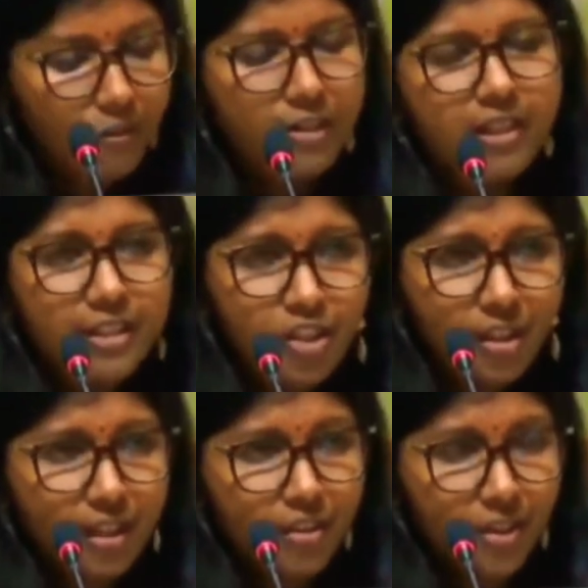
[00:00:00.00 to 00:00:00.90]
For such
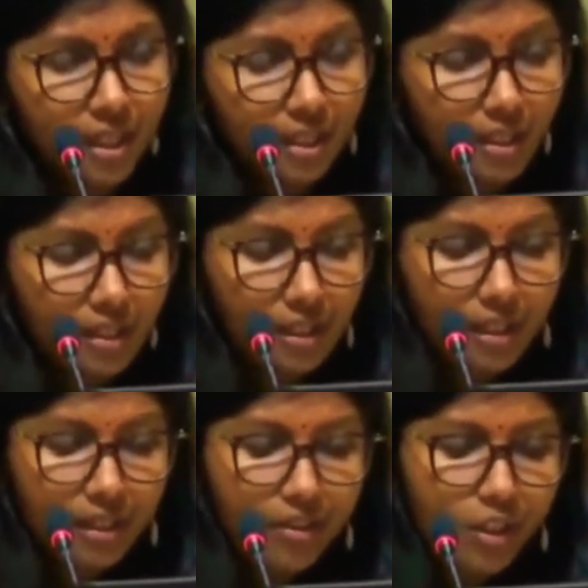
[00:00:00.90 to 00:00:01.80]
a country
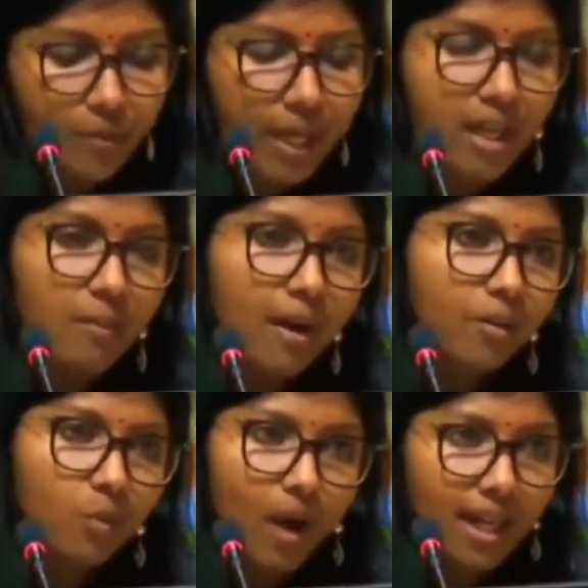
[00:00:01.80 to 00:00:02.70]
to speak
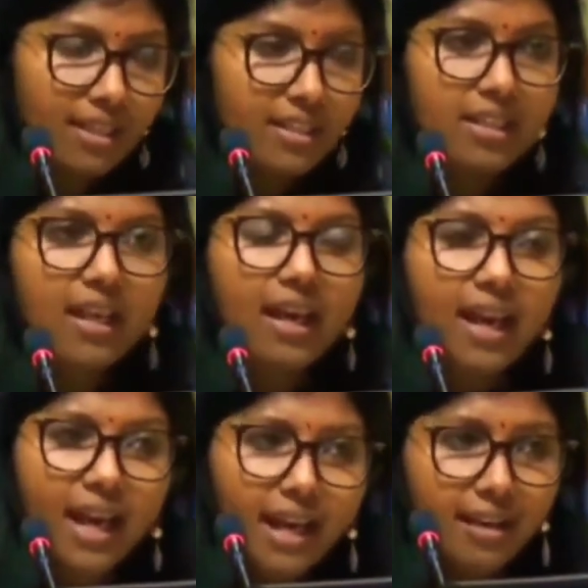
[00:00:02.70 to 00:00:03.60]
about violence
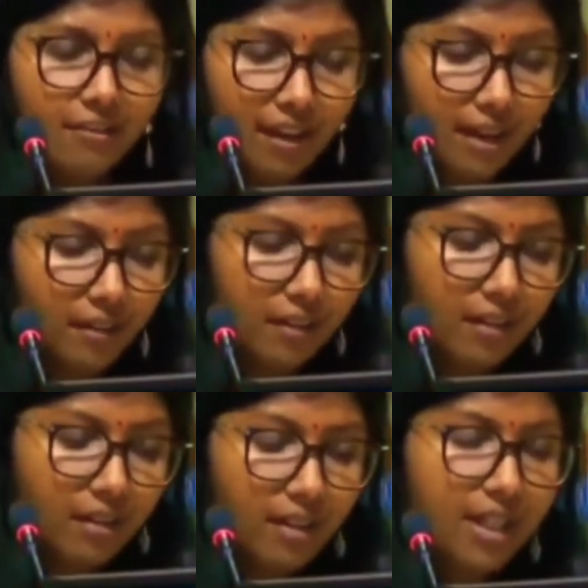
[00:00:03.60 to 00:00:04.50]
anywhere
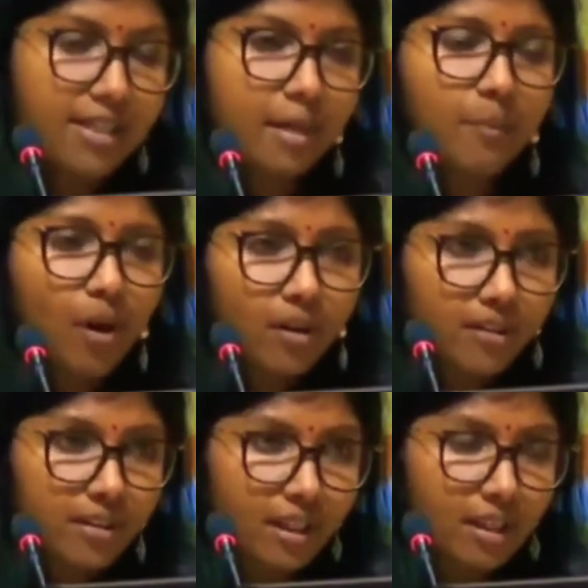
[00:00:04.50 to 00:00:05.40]
is
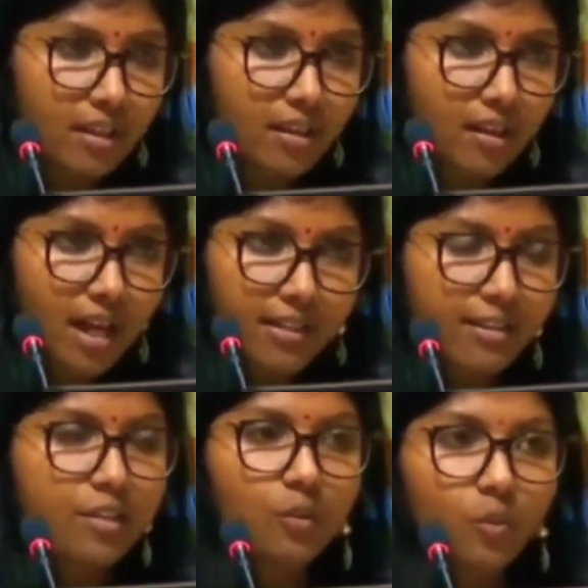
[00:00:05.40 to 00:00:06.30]
hypocrisy
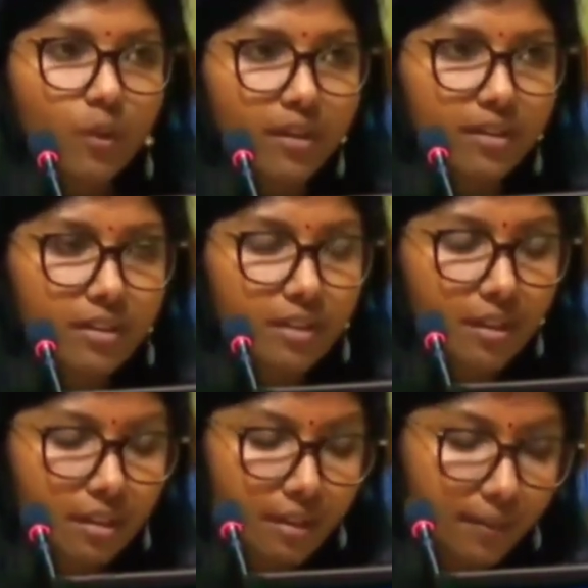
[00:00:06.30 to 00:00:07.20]
at its worst.